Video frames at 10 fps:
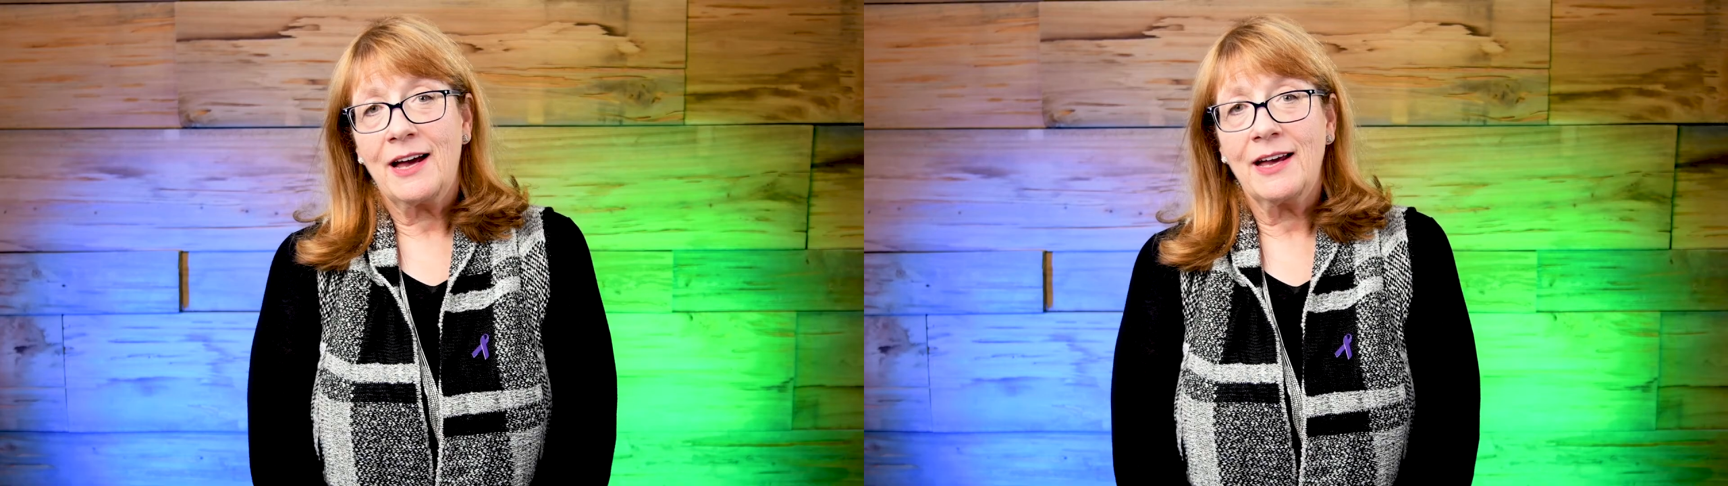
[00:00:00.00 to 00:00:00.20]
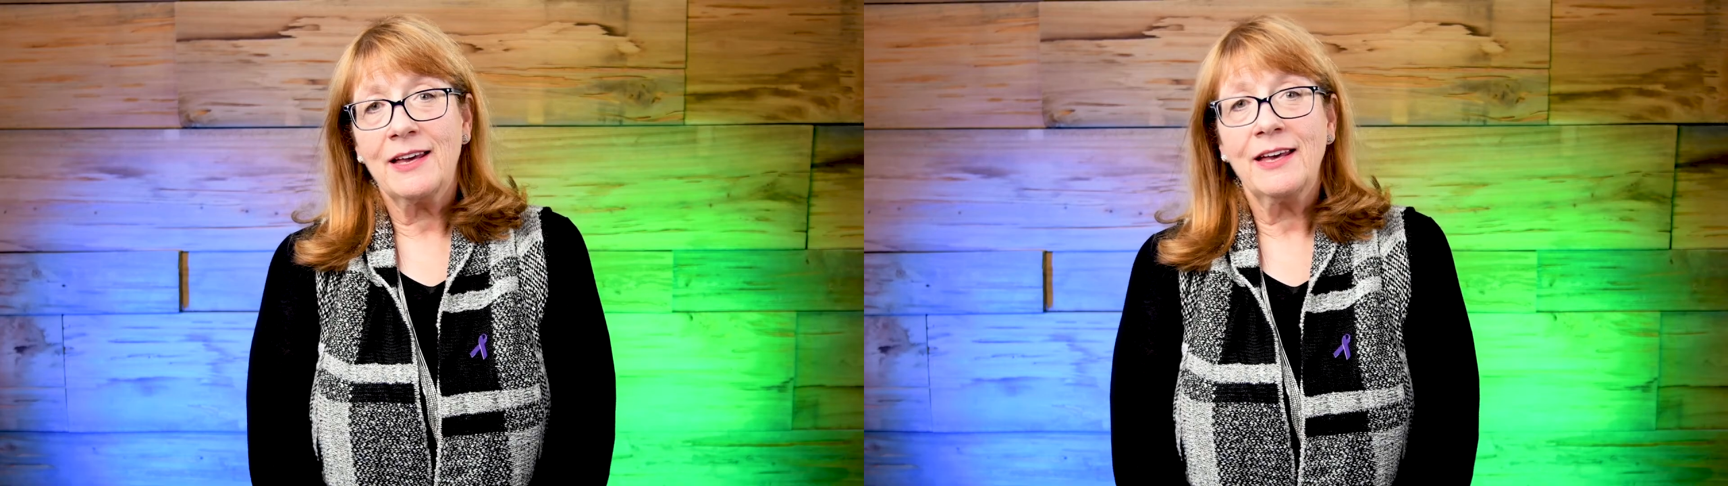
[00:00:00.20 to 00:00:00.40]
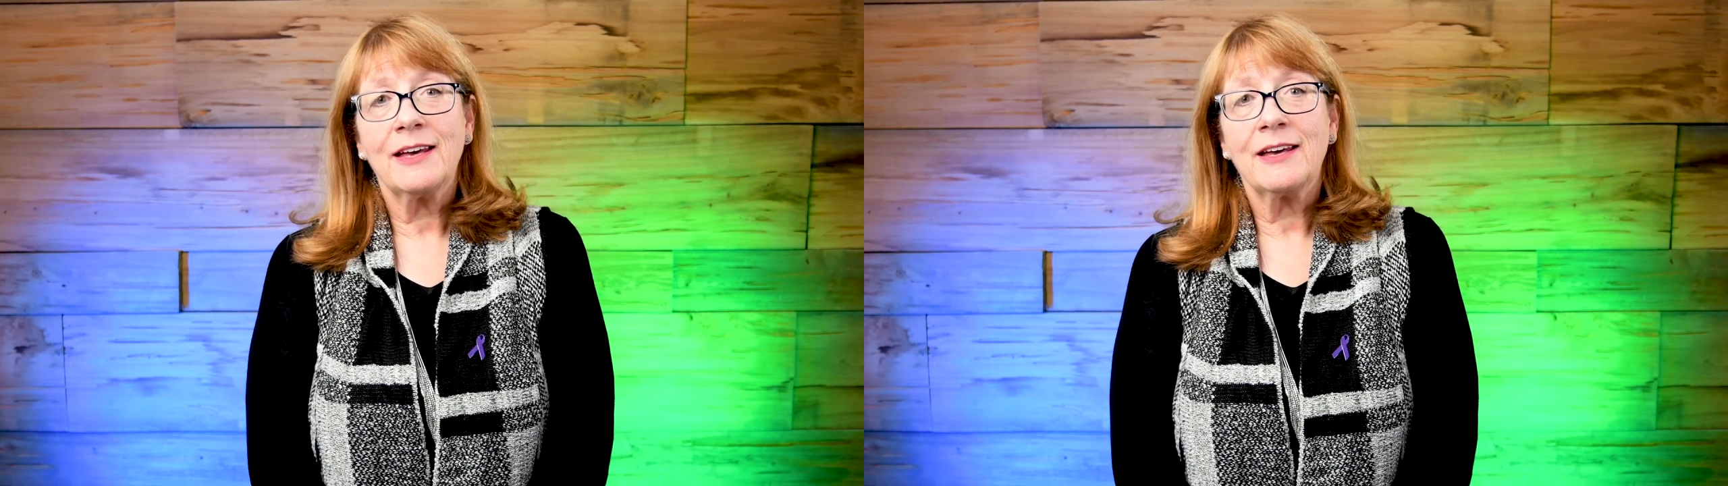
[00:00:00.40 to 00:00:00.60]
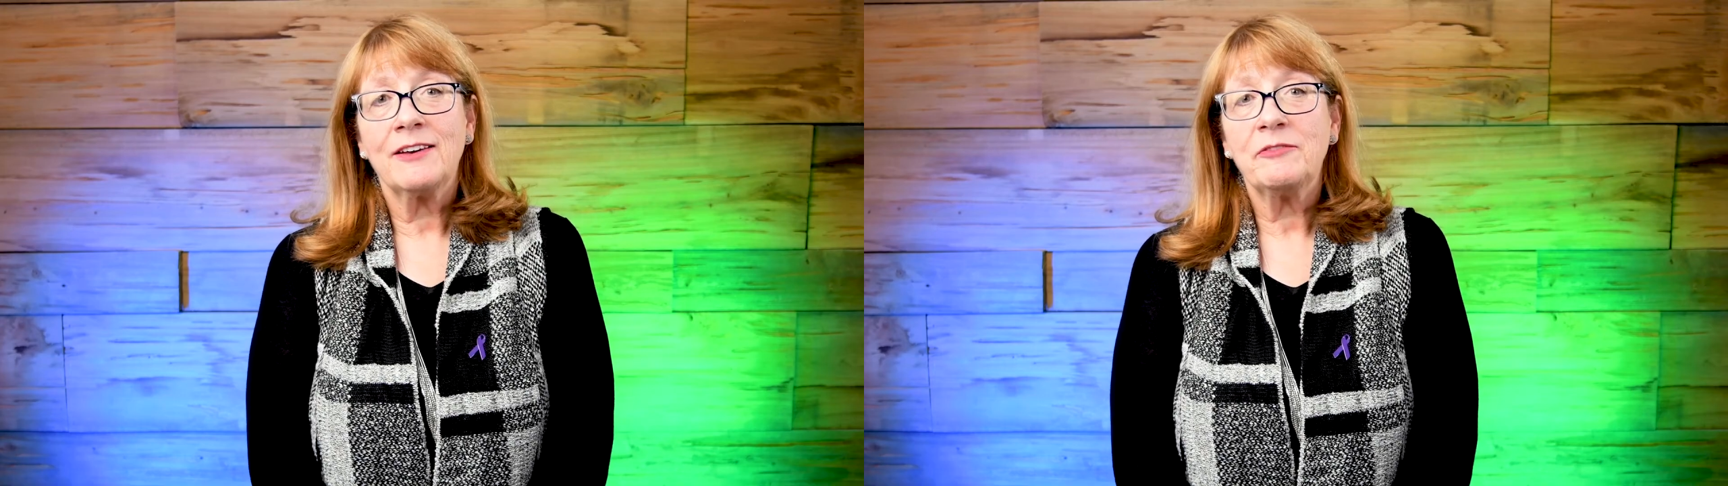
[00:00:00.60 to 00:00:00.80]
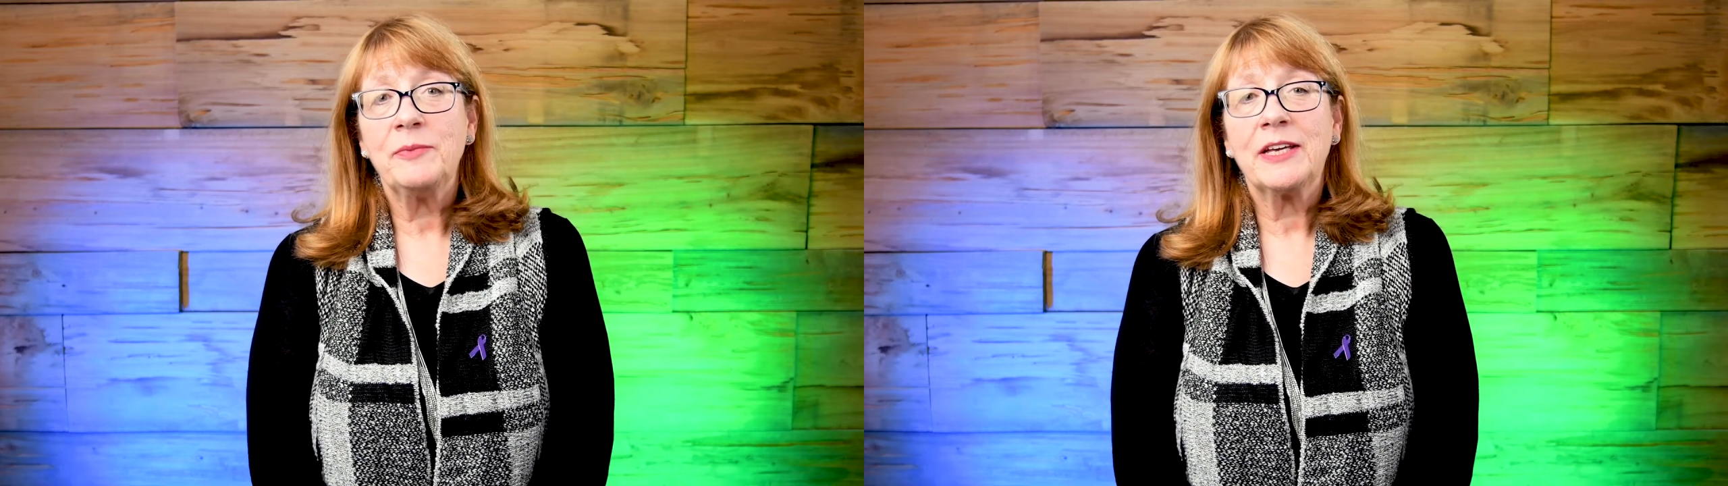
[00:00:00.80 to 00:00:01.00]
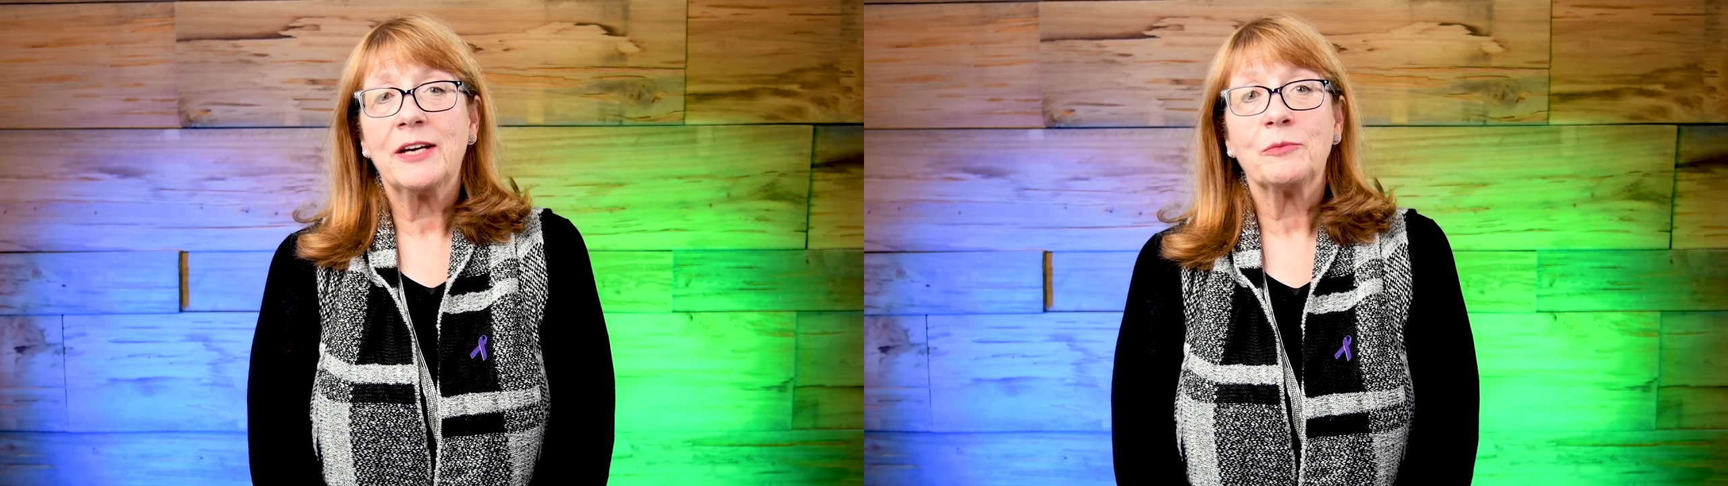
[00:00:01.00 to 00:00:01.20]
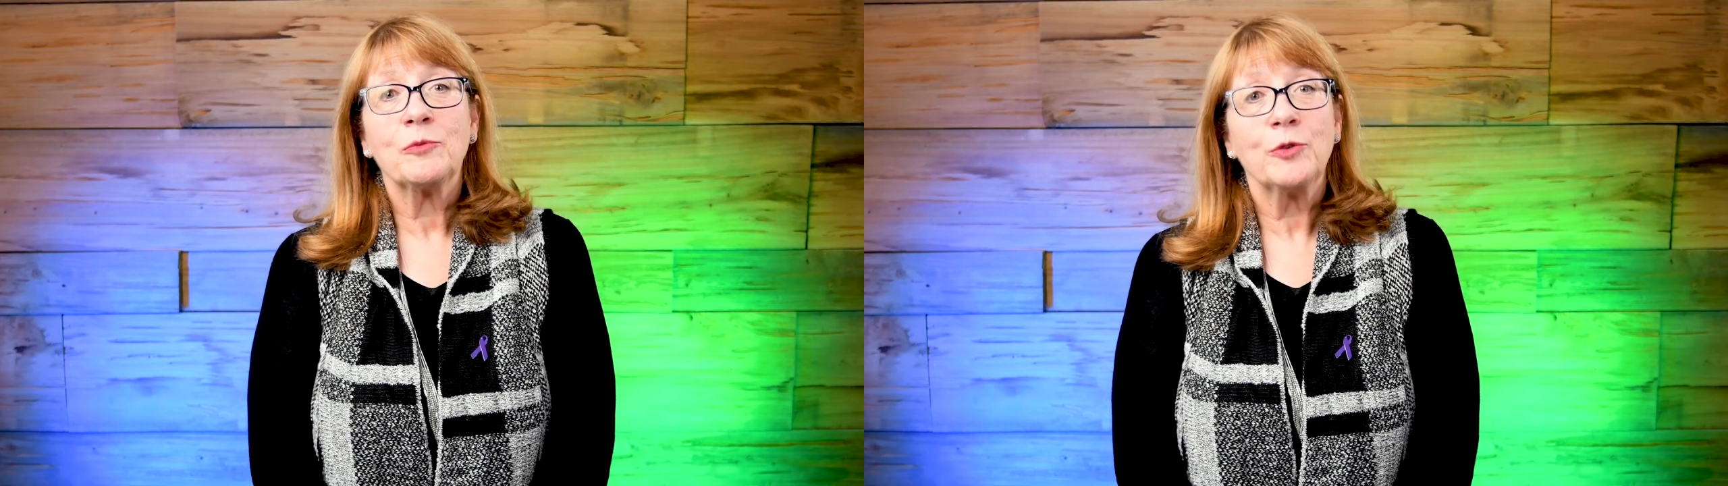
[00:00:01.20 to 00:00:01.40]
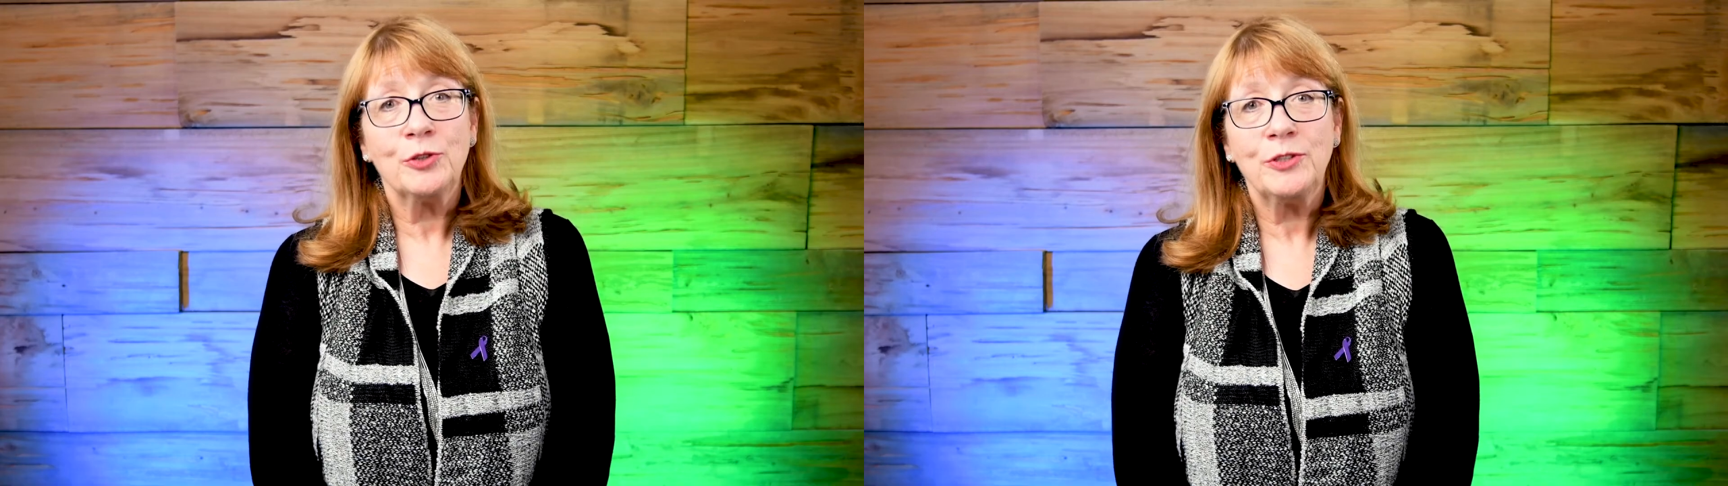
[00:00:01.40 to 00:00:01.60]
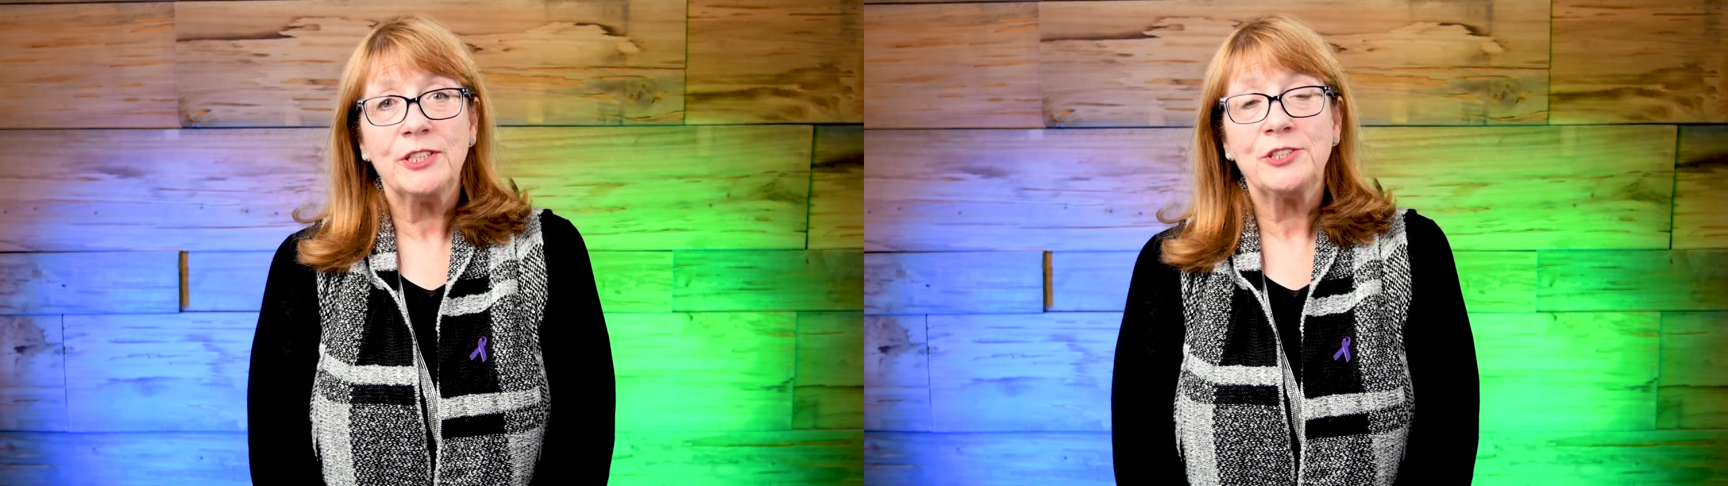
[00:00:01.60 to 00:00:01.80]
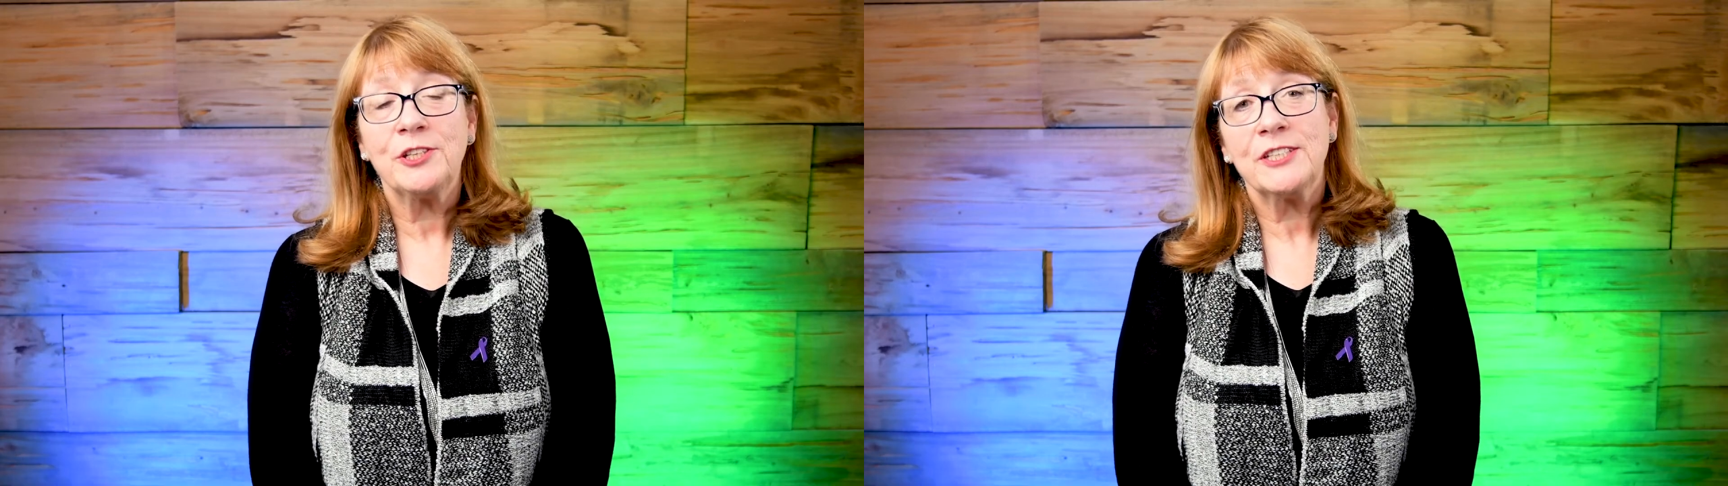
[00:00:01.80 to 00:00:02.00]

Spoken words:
I have become rooted to